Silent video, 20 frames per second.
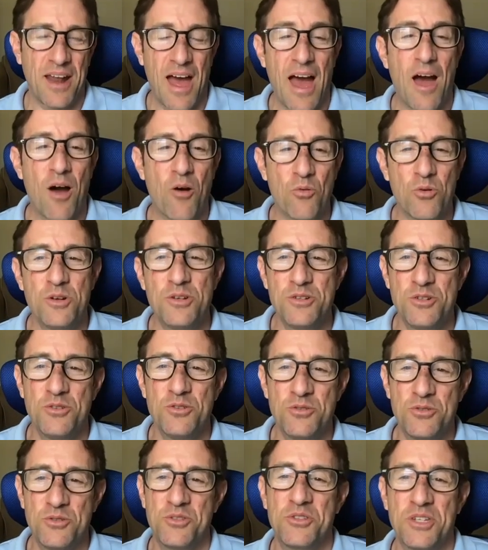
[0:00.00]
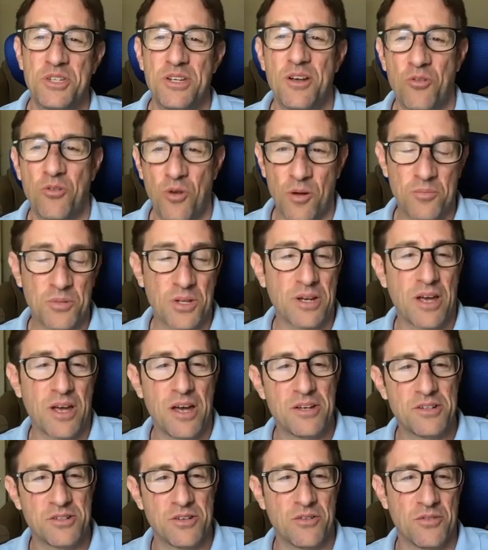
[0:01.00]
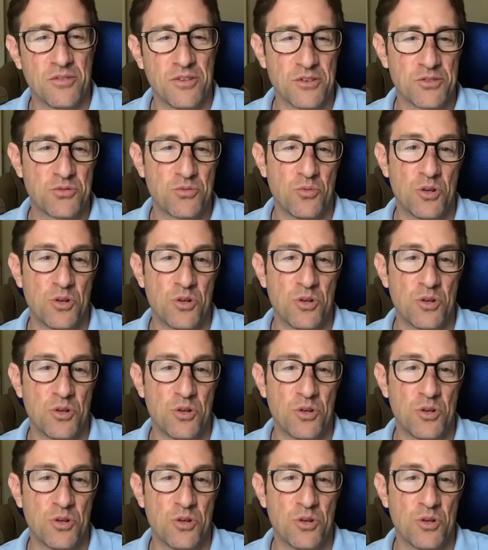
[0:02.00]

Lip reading: how would you see a replication of this?